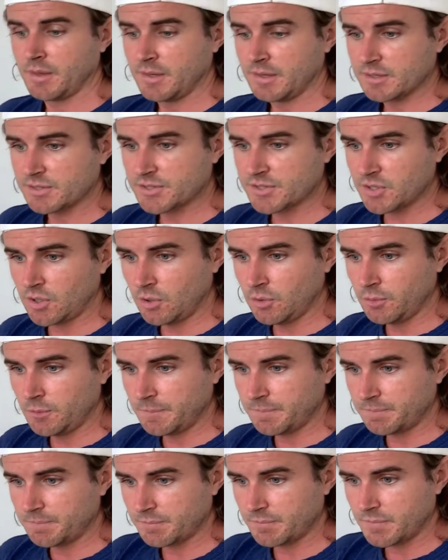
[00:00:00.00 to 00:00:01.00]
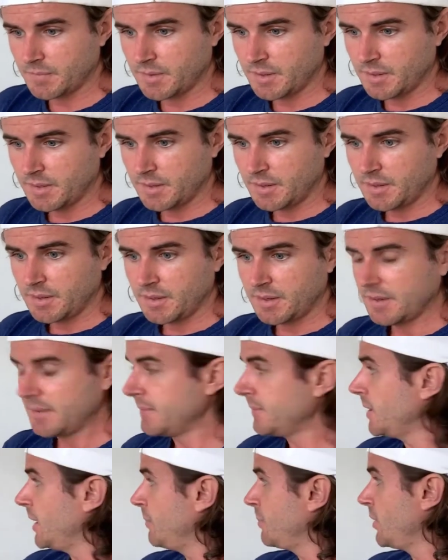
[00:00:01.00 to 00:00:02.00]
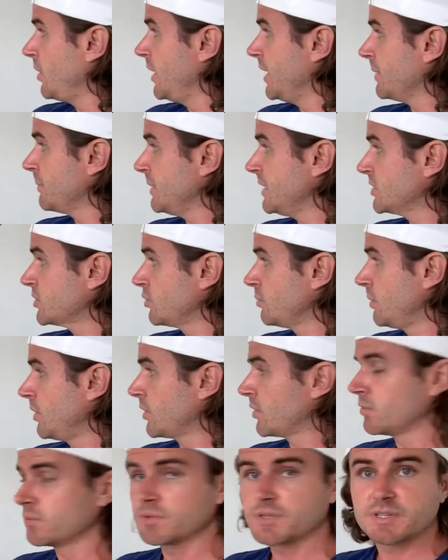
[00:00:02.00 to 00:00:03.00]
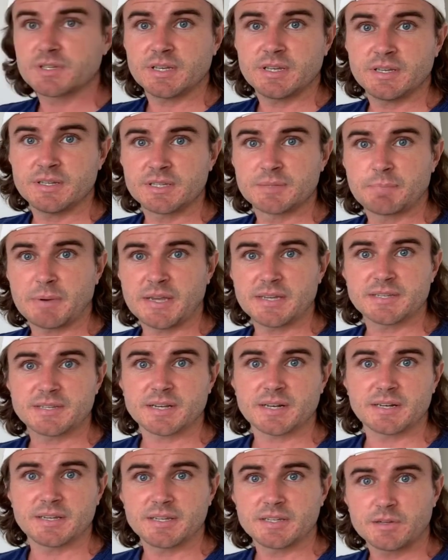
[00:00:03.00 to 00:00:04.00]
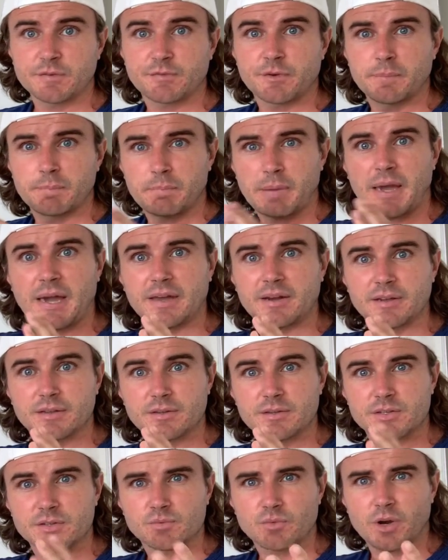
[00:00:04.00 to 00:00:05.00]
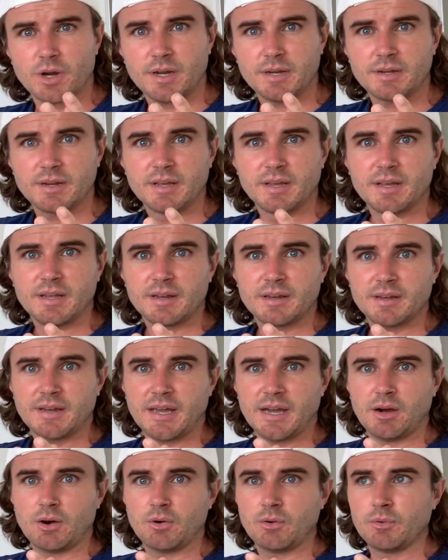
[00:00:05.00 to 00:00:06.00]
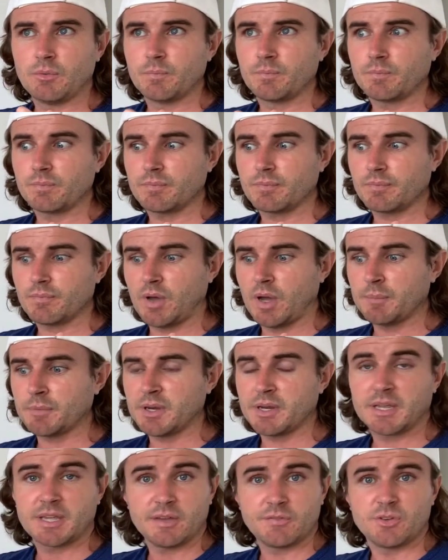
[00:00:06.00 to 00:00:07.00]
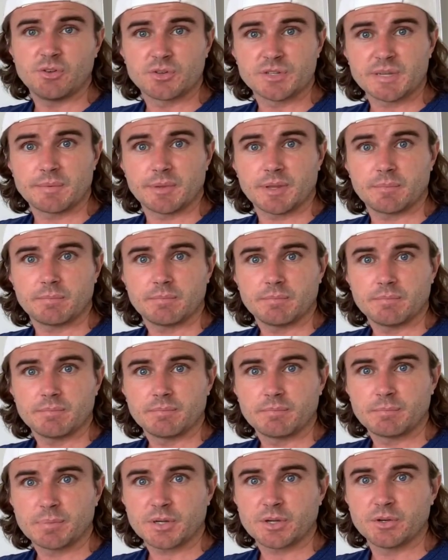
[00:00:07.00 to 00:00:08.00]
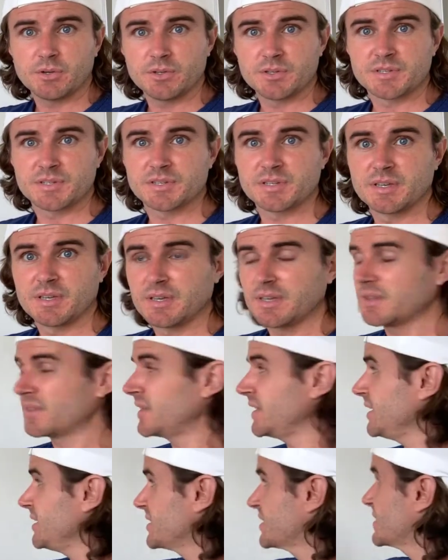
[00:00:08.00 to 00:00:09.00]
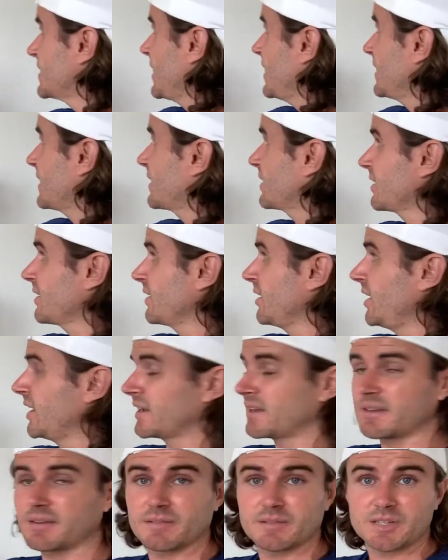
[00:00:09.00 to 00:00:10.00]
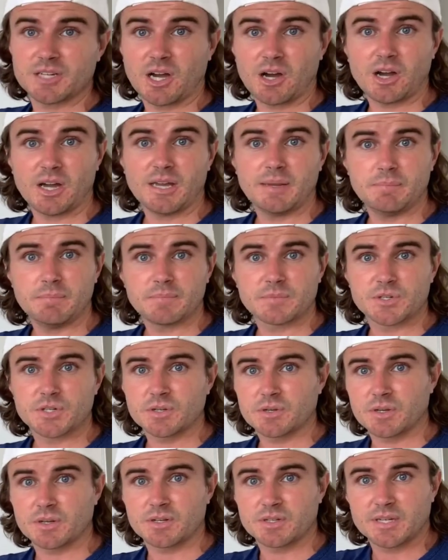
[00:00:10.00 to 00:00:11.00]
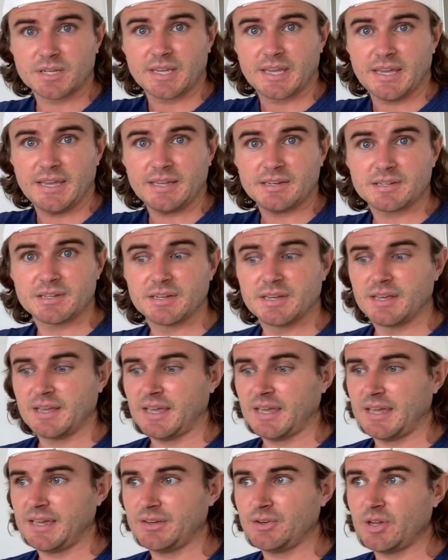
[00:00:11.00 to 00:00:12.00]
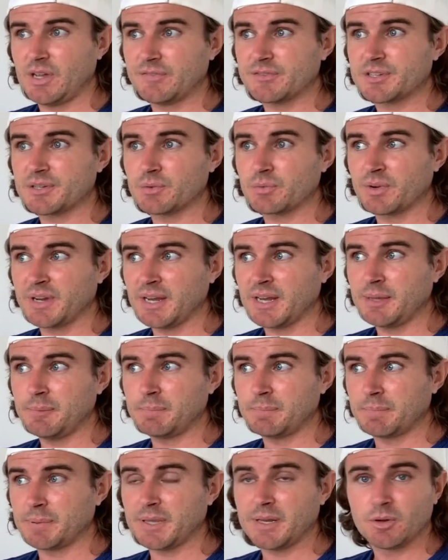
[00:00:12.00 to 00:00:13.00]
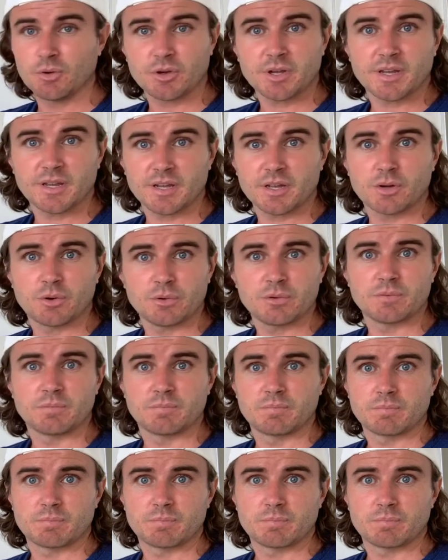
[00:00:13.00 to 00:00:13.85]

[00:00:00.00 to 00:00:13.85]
So, applying mental models is basically different patterns, right? Now, I'm going to give you some of them because these take like time to get. And you have to really be looking at good